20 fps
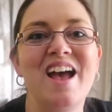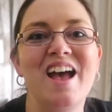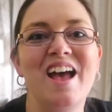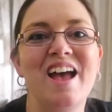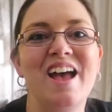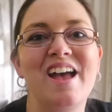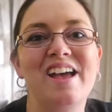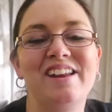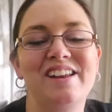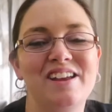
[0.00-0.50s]

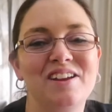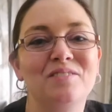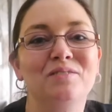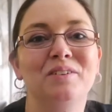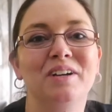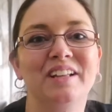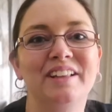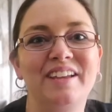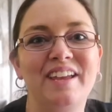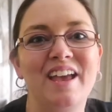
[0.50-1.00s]
And it
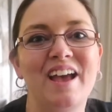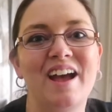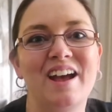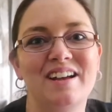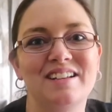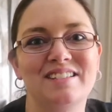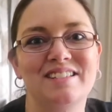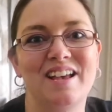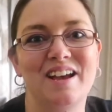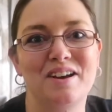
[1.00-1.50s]
really
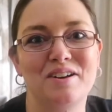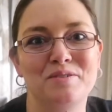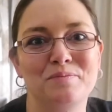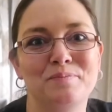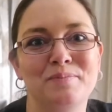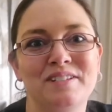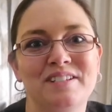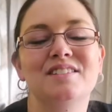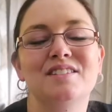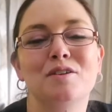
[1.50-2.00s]
has
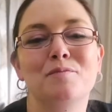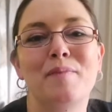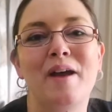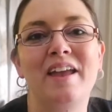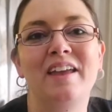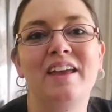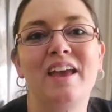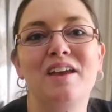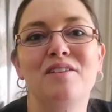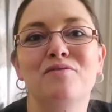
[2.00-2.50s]
helped. So
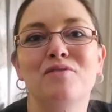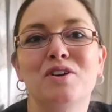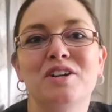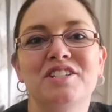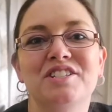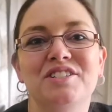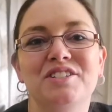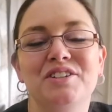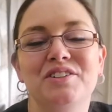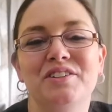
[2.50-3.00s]
my K4
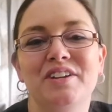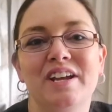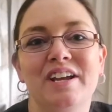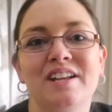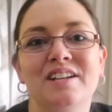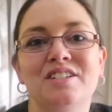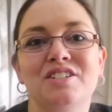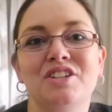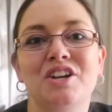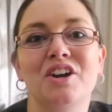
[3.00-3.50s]

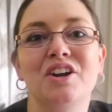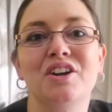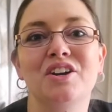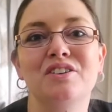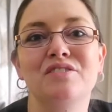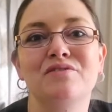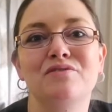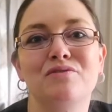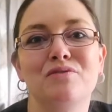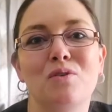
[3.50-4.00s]
student
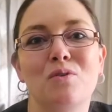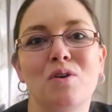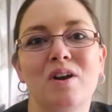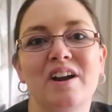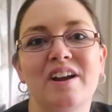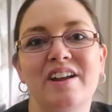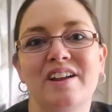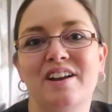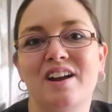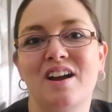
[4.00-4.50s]
turned 4
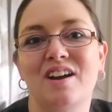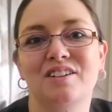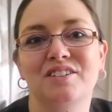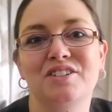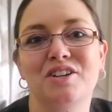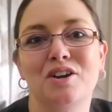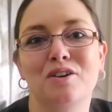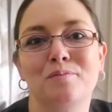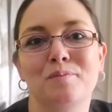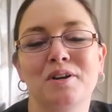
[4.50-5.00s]
in
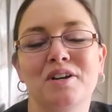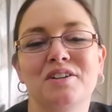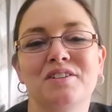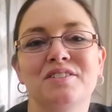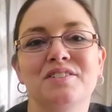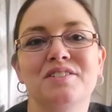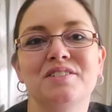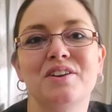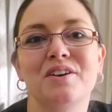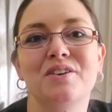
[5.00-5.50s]
October.
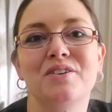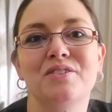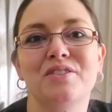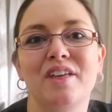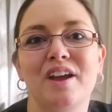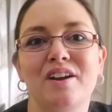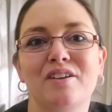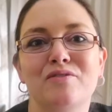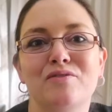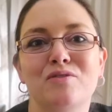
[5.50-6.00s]
So
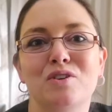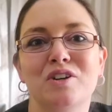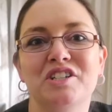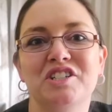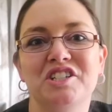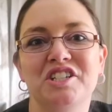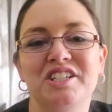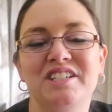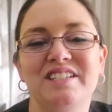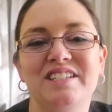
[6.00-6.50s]
therefore
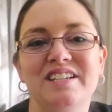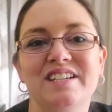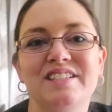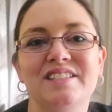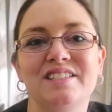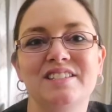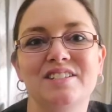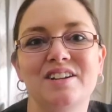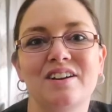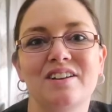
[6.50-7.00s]
she
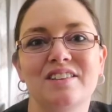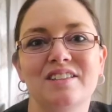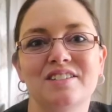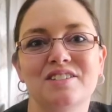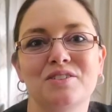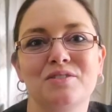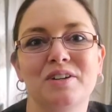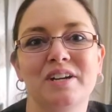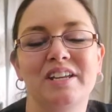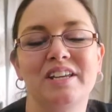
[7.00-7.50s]
did start this
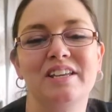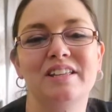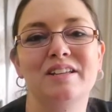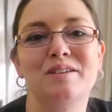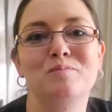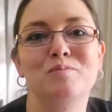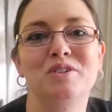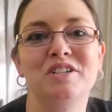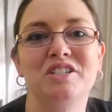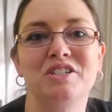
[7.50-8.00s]

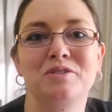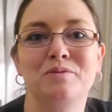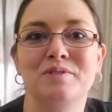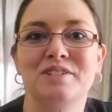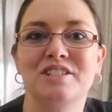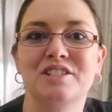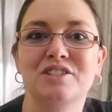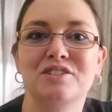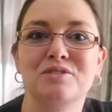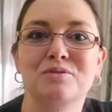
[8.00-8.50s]
curriculum when she
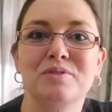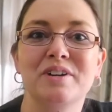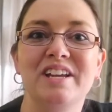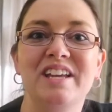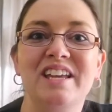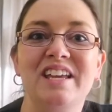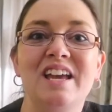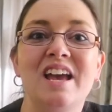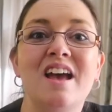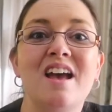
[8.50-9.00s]
was
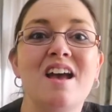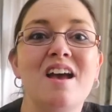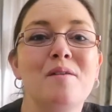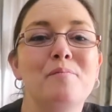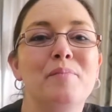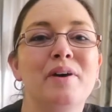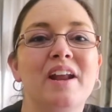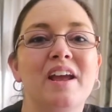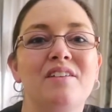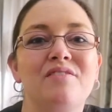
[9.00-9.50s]
3,
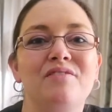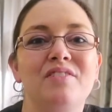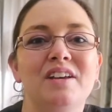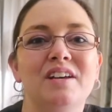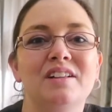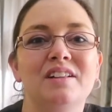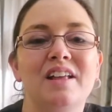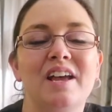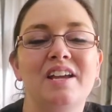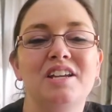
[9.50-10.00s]
but I
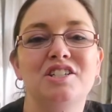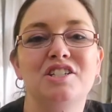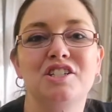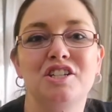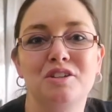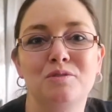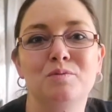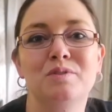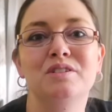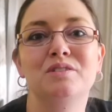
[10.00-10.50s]
feel like
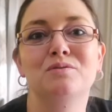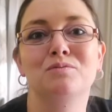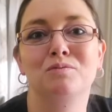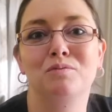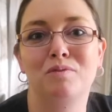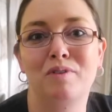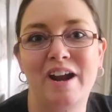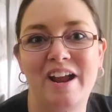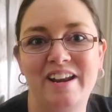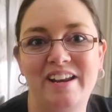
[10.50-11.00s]
she was
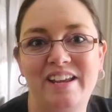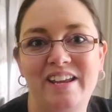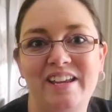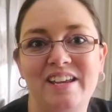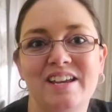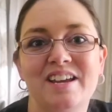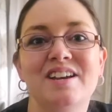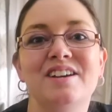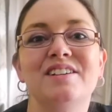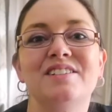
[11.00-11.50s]

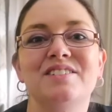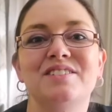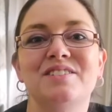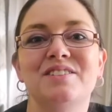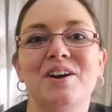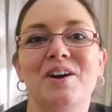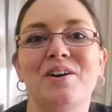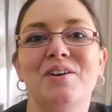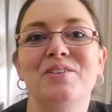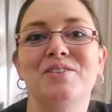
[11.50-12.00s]
ready.
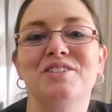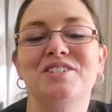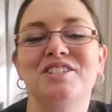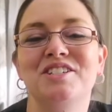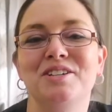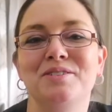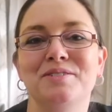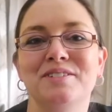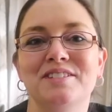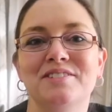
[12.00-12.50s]
So
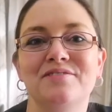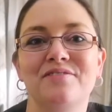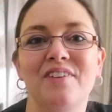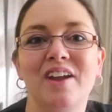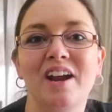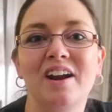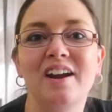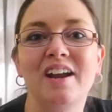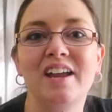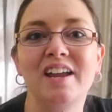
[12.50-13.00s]
she was
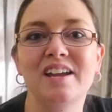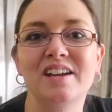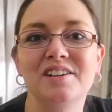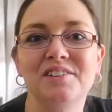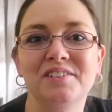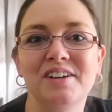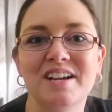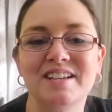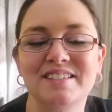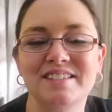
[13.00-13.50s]
very
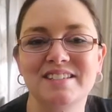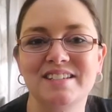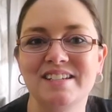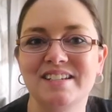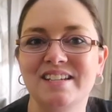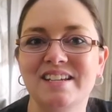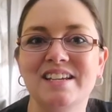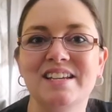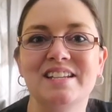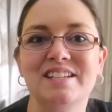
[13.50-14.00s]

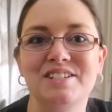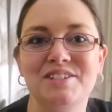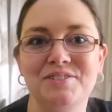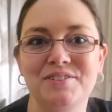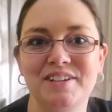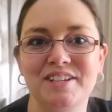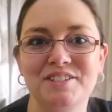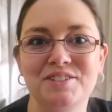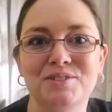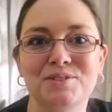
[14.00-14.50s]
interested in
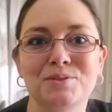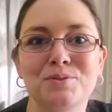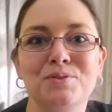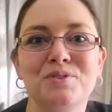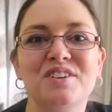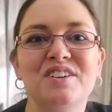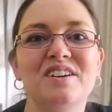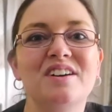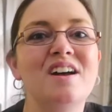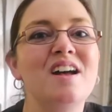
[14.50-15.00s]
doing
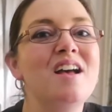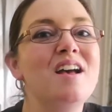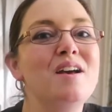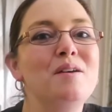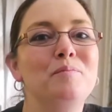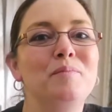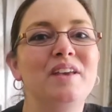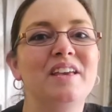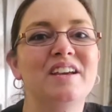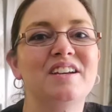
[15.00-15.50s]
school
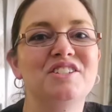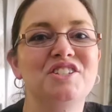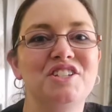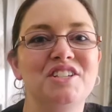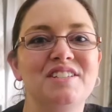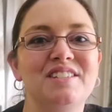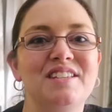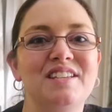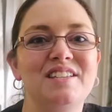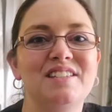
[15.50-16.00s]
because
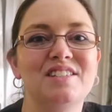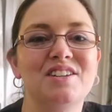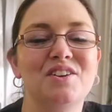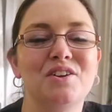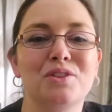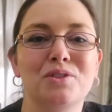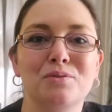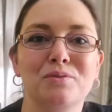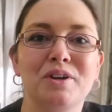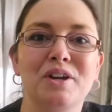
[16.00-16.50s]
she sees
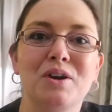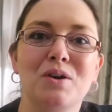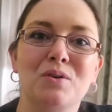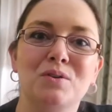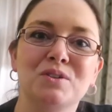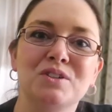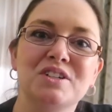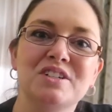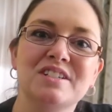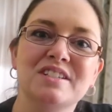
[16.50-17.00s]
her 3
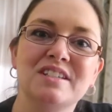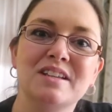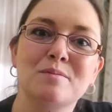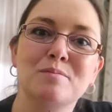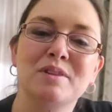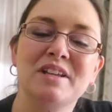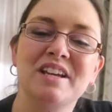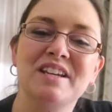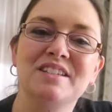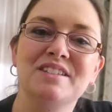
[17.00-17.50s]
older
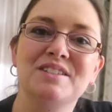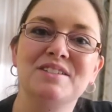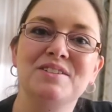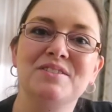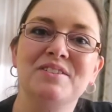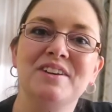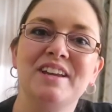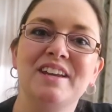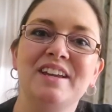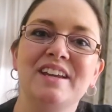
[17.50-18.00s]
siblings
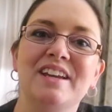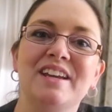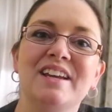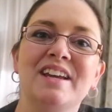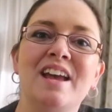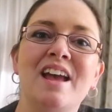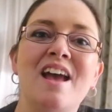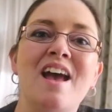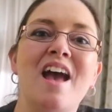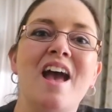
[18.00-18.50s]
doing
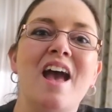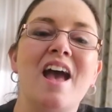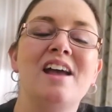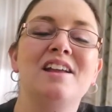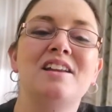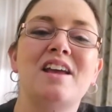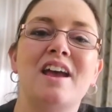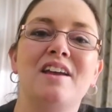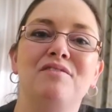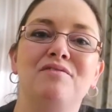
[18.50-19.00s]
it,
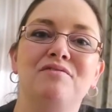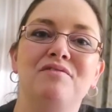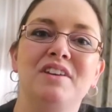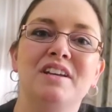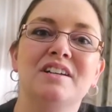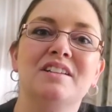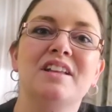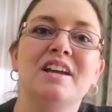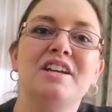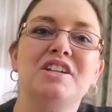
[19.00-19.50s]
and I
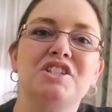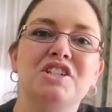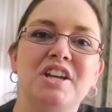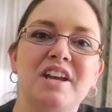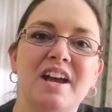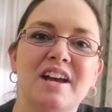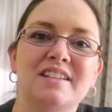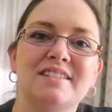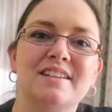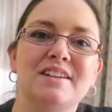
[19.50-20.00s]
feel like she
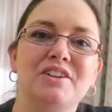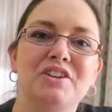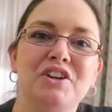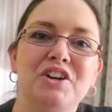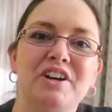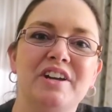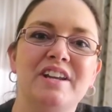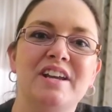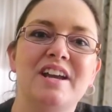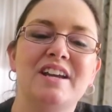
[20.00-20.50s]
has a
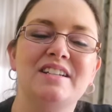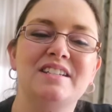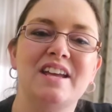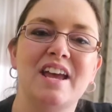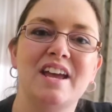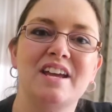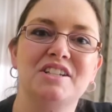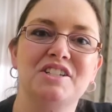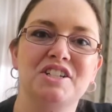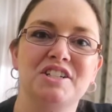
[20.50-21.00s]
good
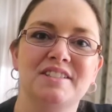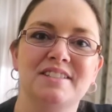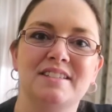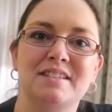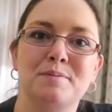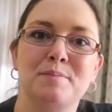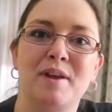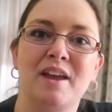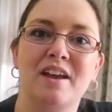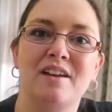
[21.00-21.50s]
attention
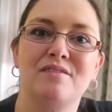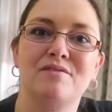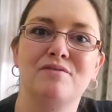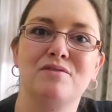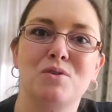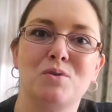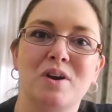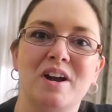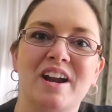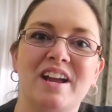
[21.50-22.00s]
span
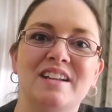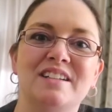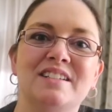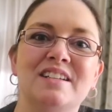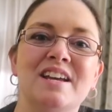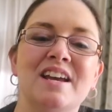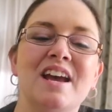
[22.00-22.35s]
for it.